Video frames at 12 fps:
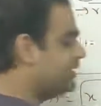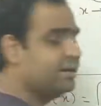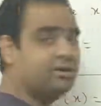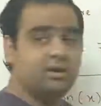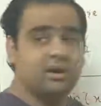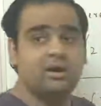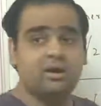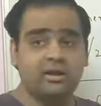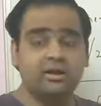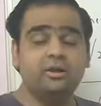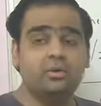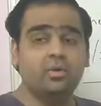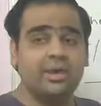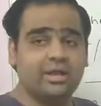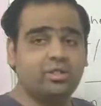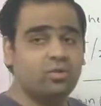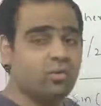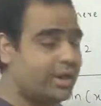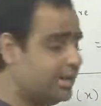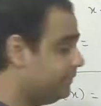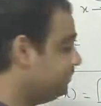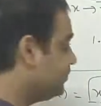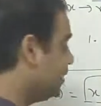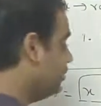10 into x square.
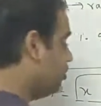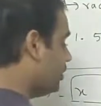You are